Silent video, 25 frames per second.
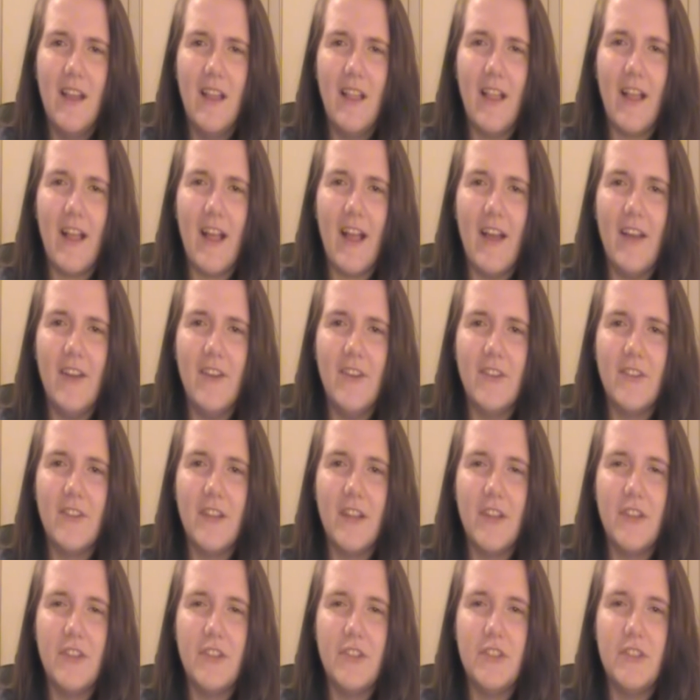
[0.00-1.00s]
Like, I
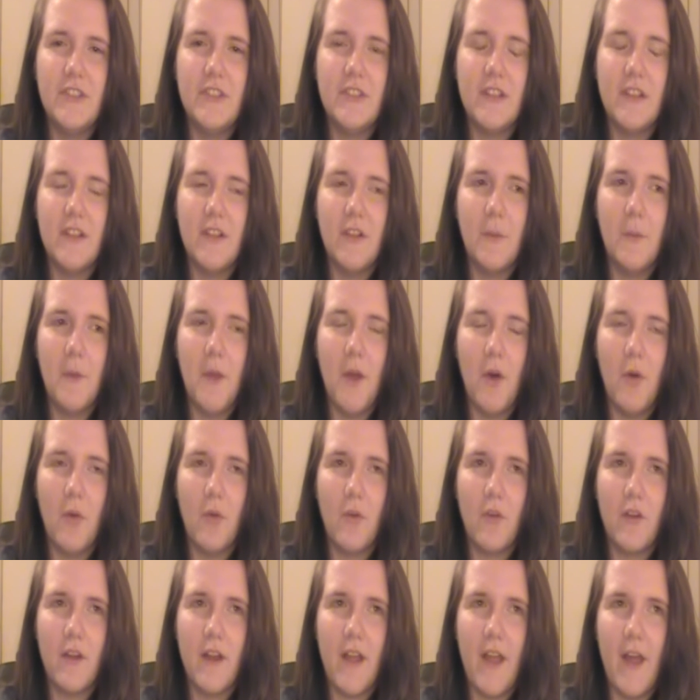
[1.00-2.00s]
understand she's a little bit
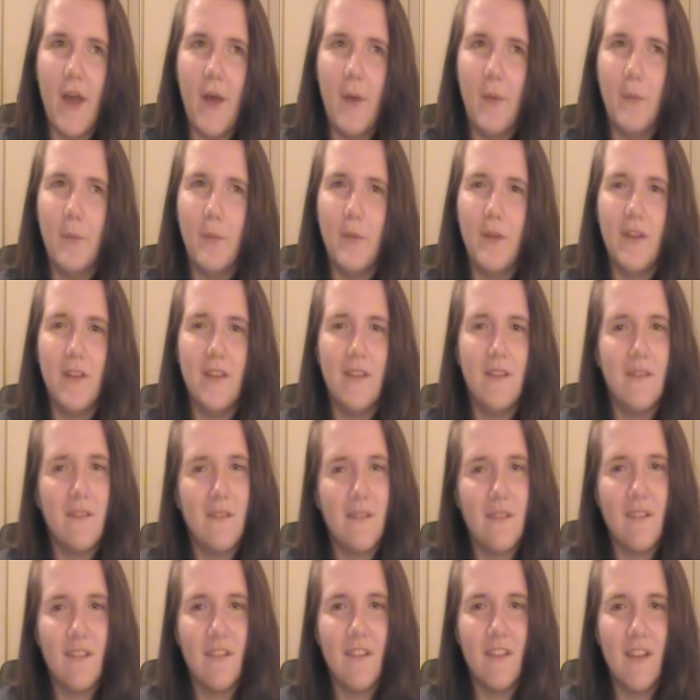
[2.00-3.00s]
older now, but,
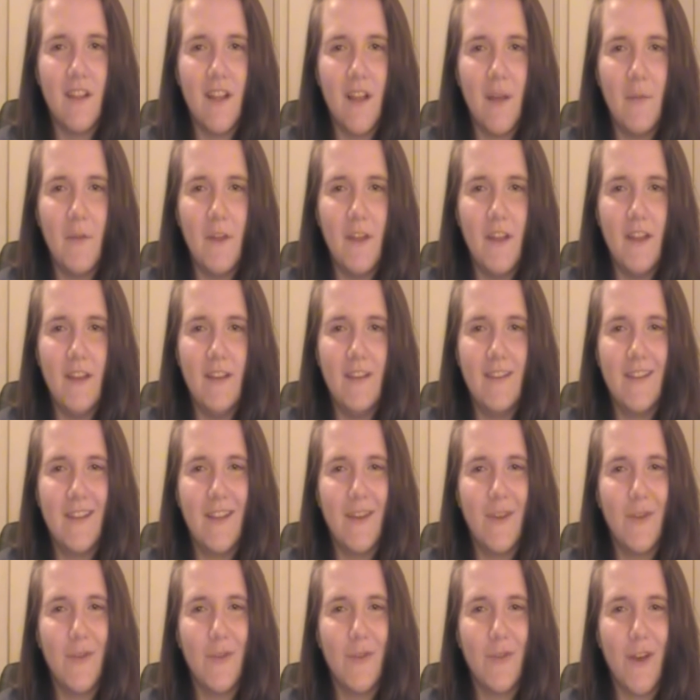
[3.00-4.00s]
I mean, to
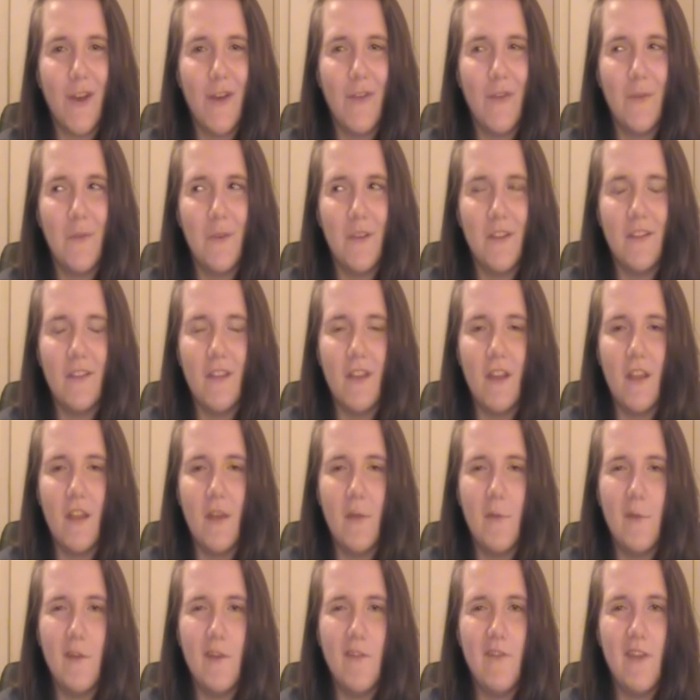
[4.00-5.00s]
go straight from Disney to
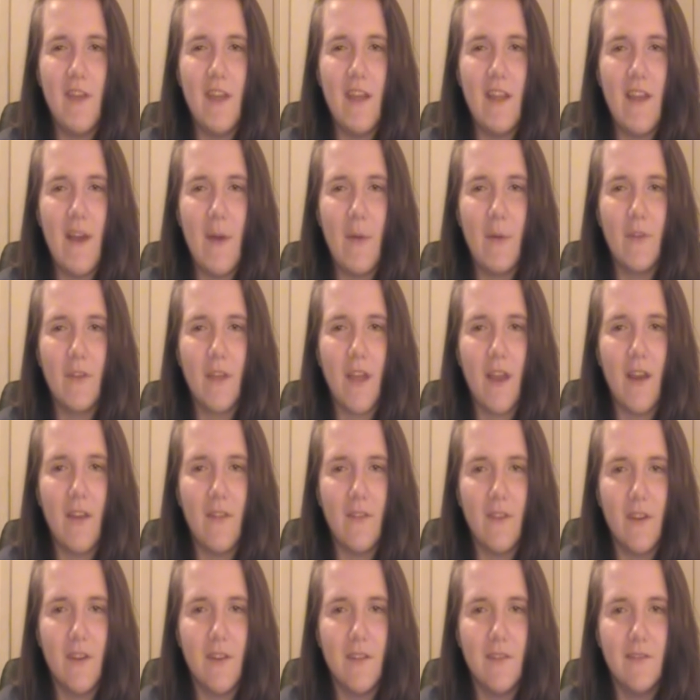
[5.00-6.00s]
MTV, that was kind
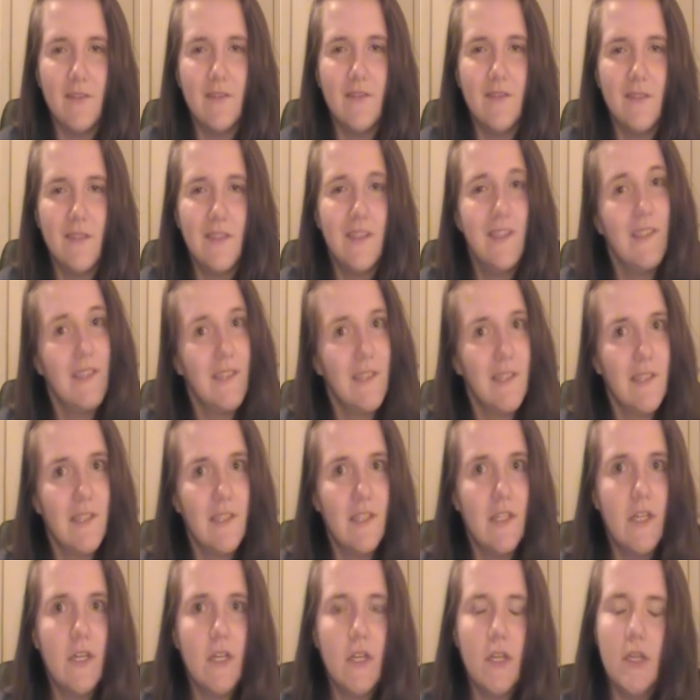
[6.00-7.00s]
of a,
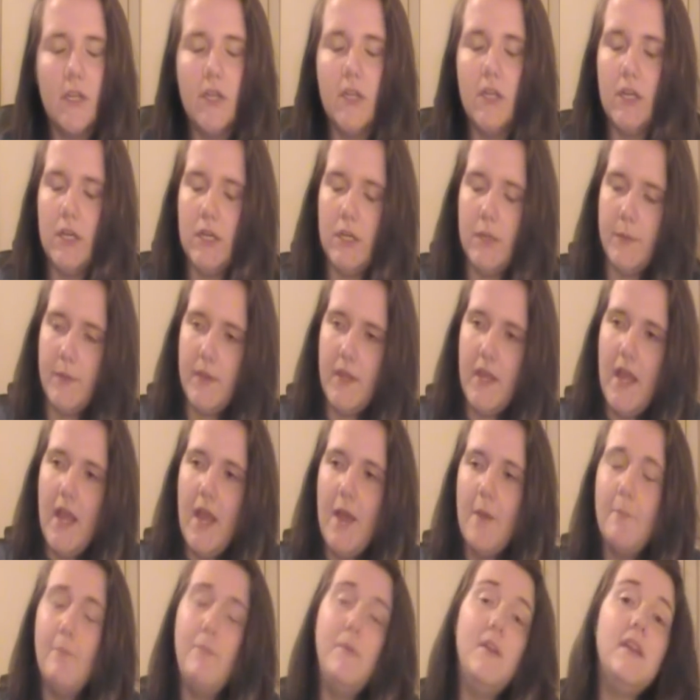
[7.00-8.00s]
you know.
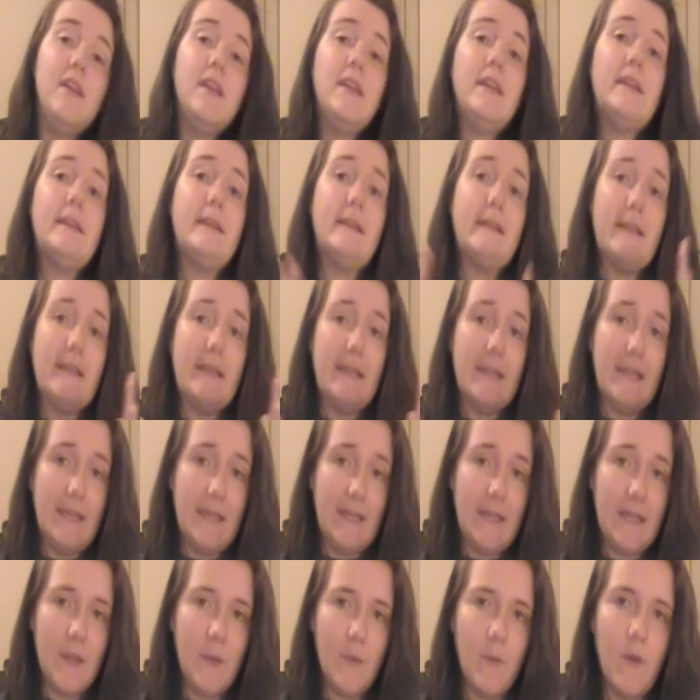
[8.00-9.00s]
But,
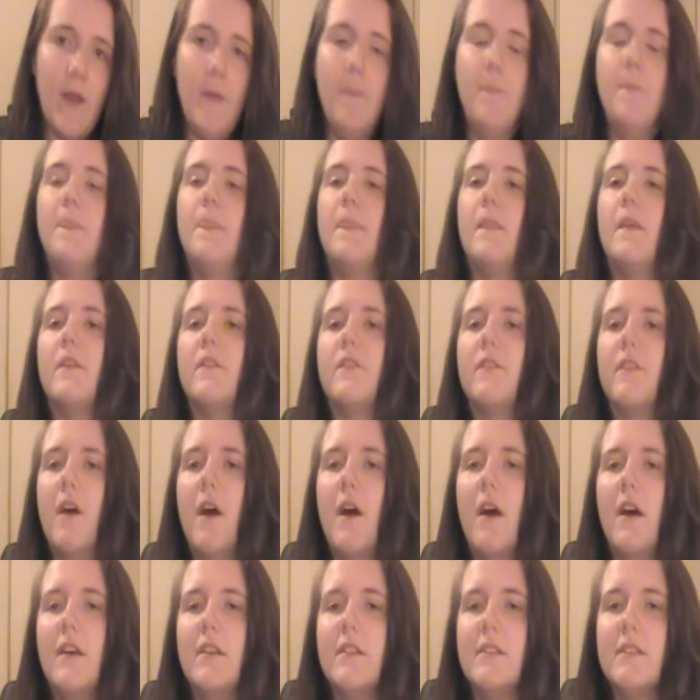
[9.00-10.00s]
anyway, so
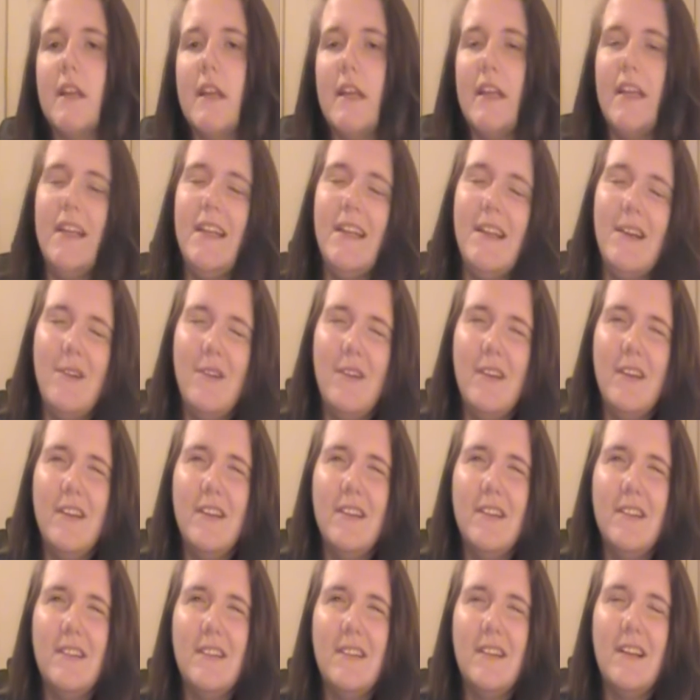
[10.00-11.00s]
I was like, you know
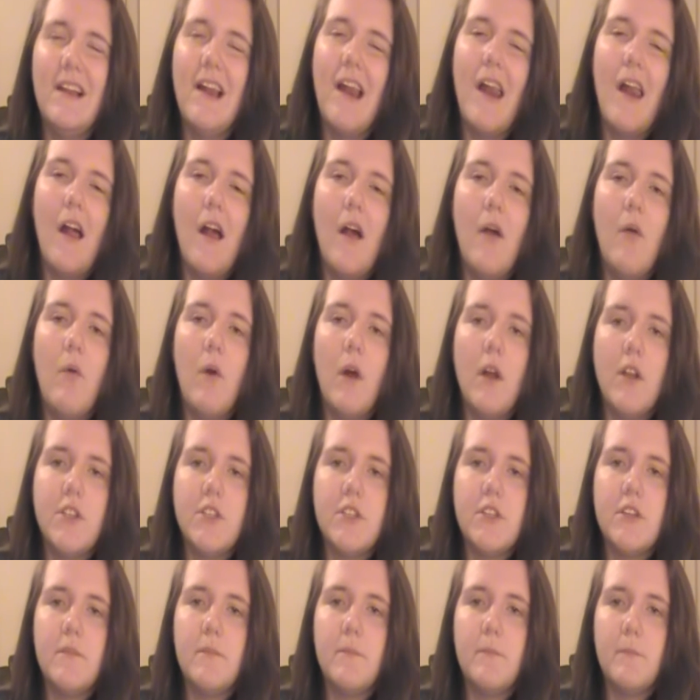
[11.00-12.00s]
what, I'll watch
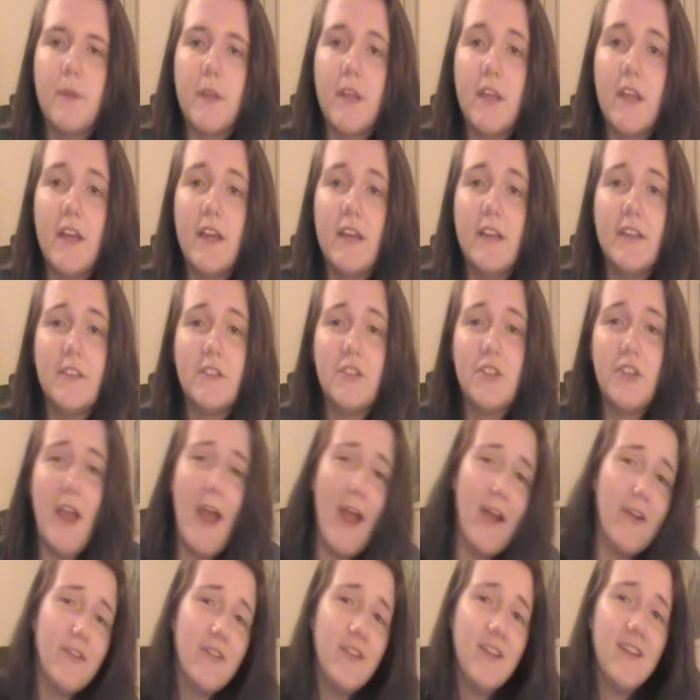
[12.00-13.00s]
it. Because she
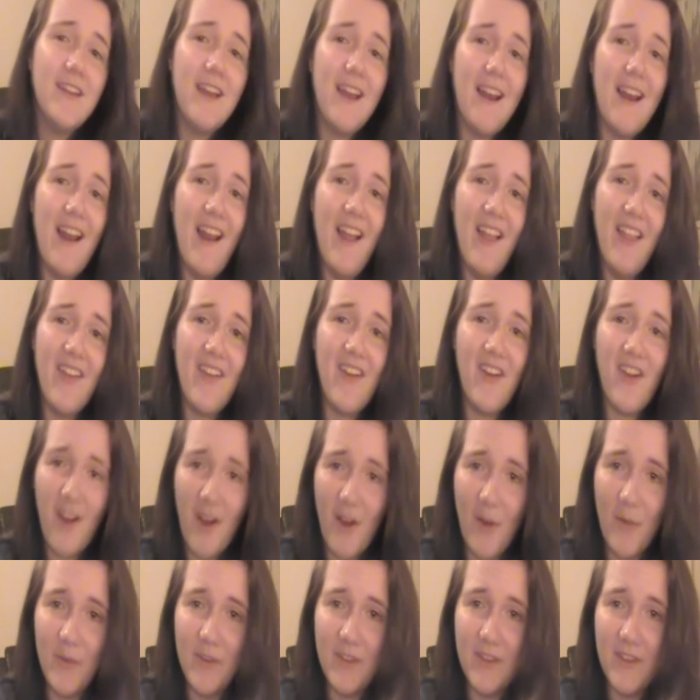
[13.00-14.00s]
actually got out of the
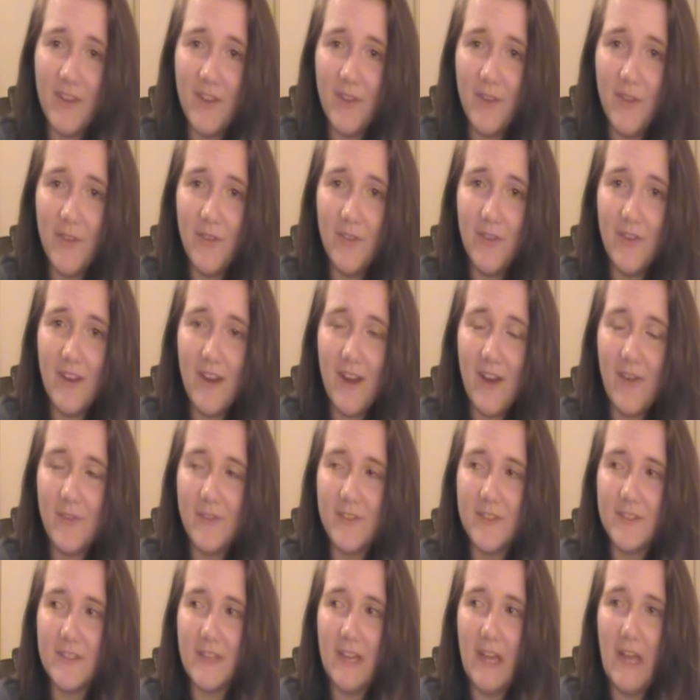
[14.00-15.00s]
car with the dude. And I
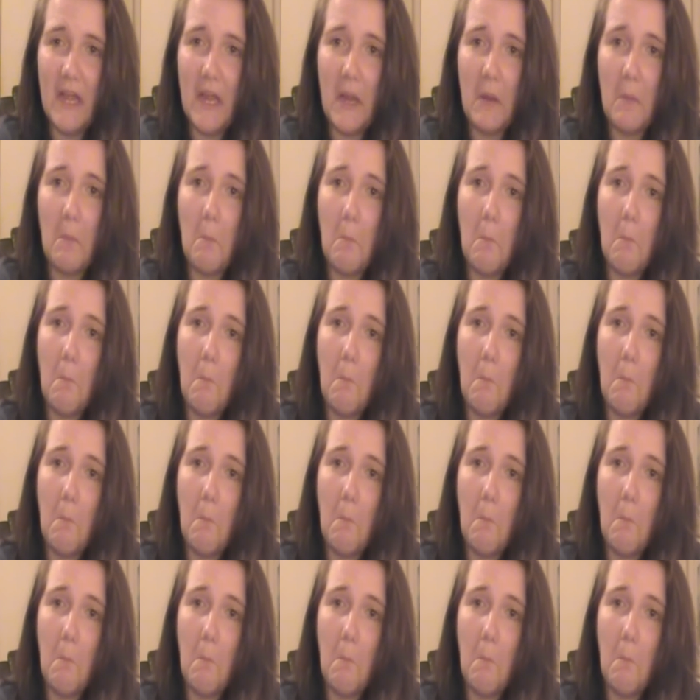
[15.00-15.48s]
was like,